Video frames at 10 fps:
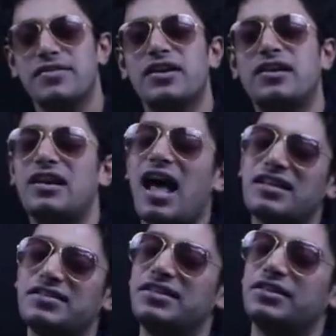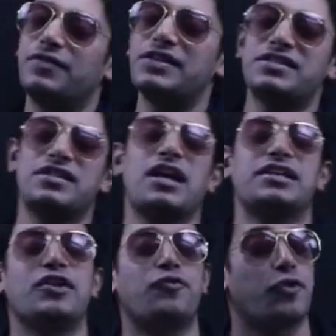the class interval
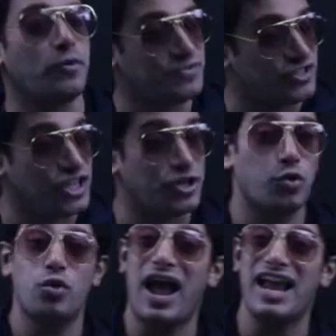starting from 0?